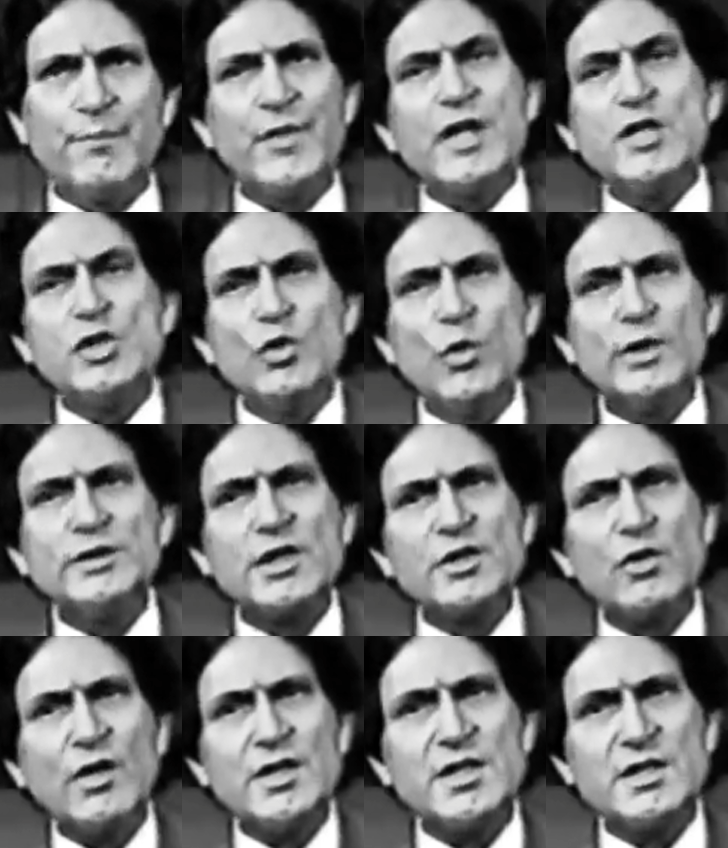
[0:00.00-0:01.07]
There is no other
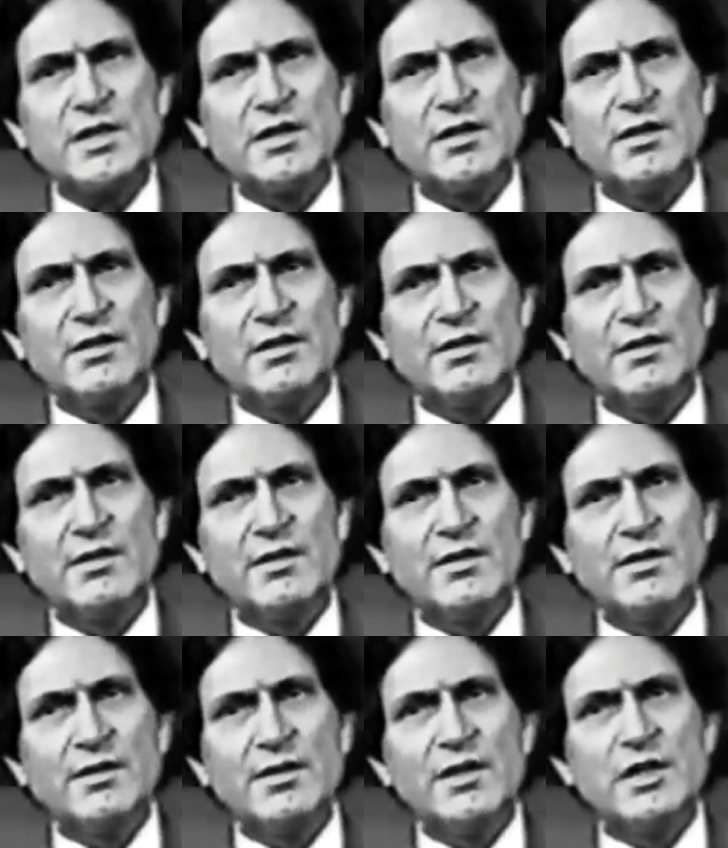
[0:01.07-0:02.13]
choice.
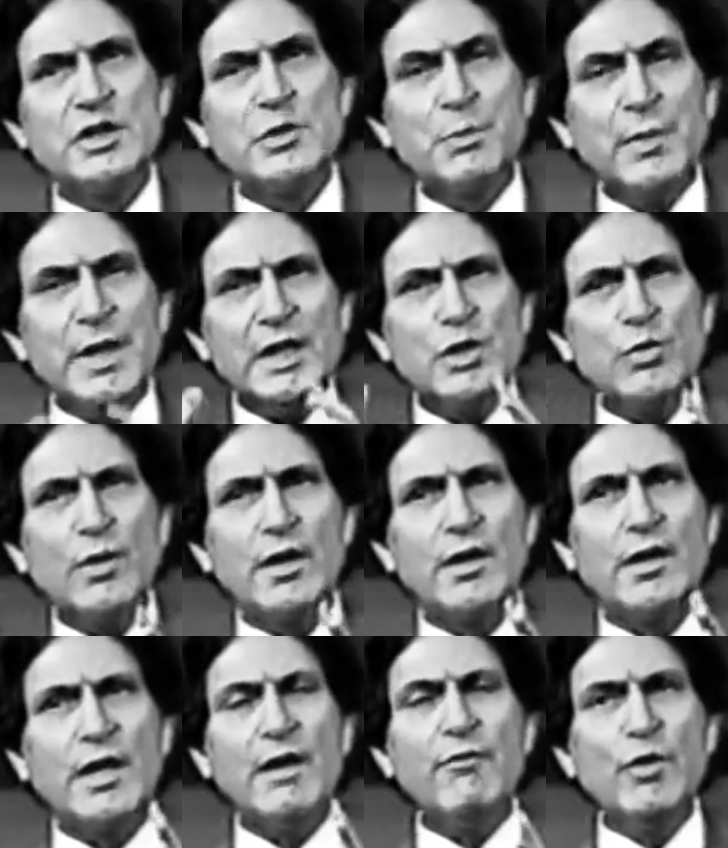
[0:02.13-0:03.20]
Spiritual
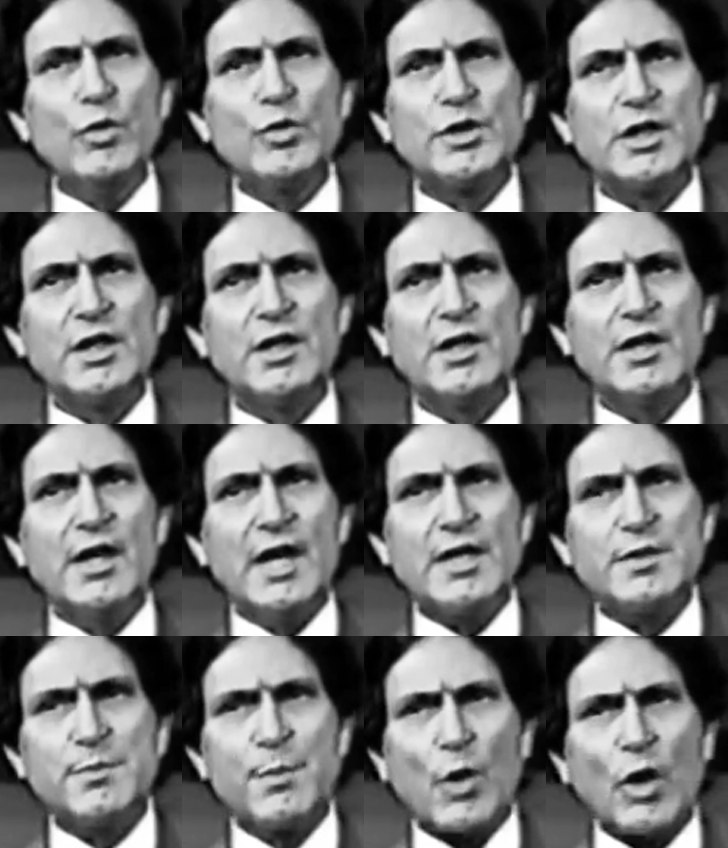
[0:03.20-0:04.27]
evolution
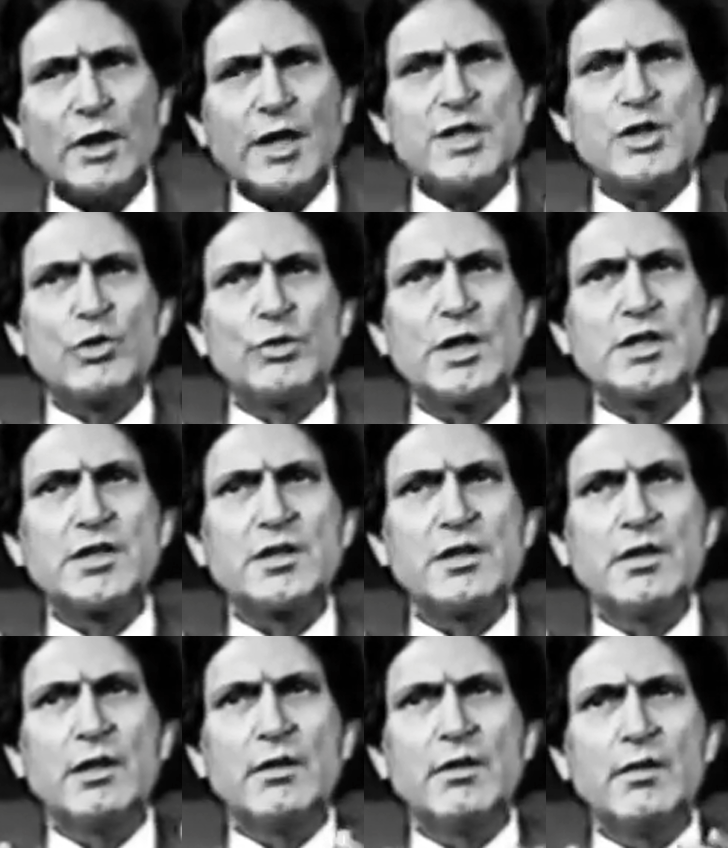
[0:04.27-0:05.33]
has brought us to
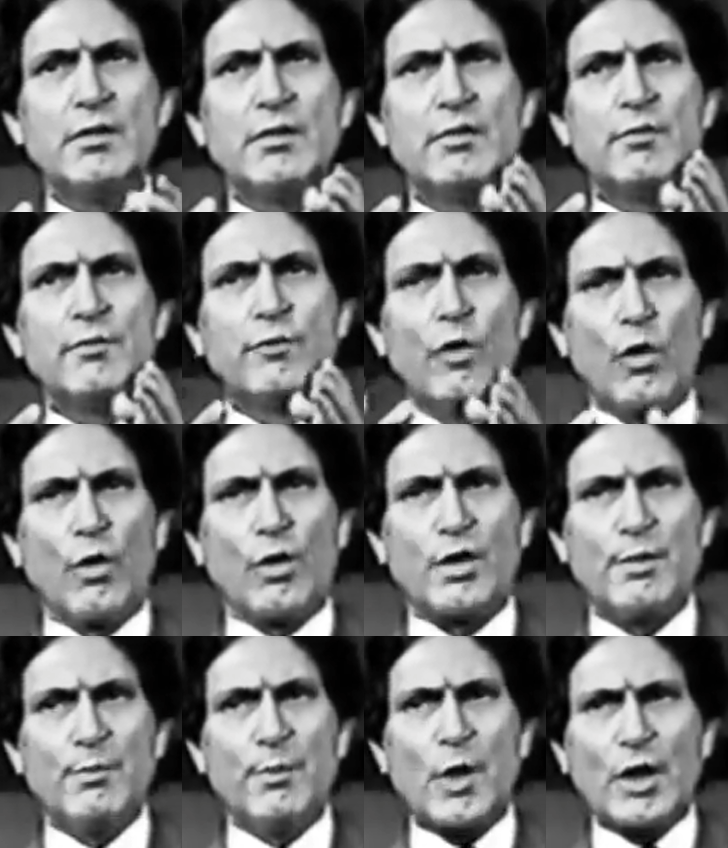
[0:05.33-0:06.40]
this fort,
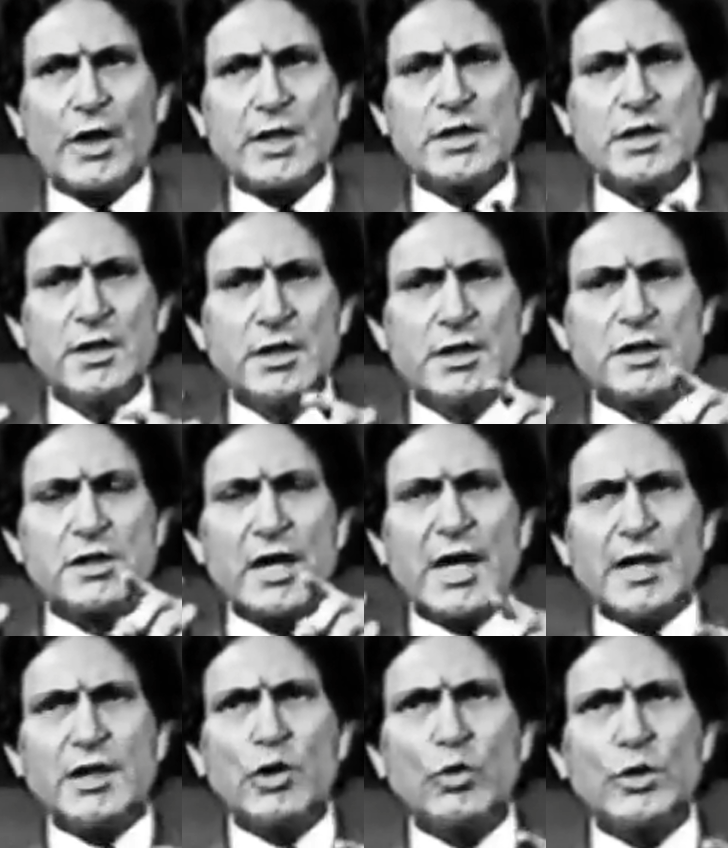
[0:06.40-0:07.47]
brought us
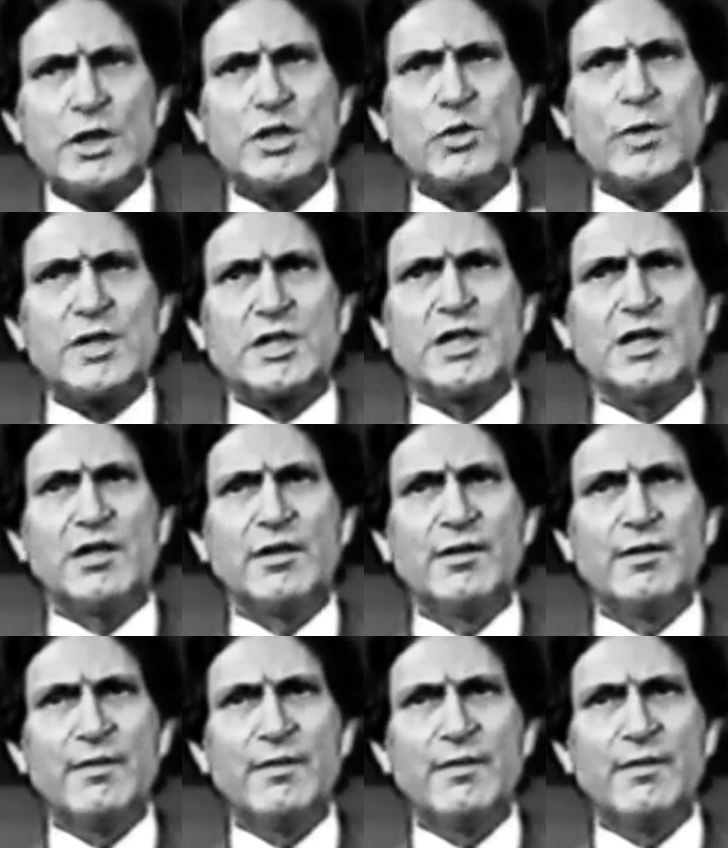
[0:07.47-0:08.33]
straight to this question.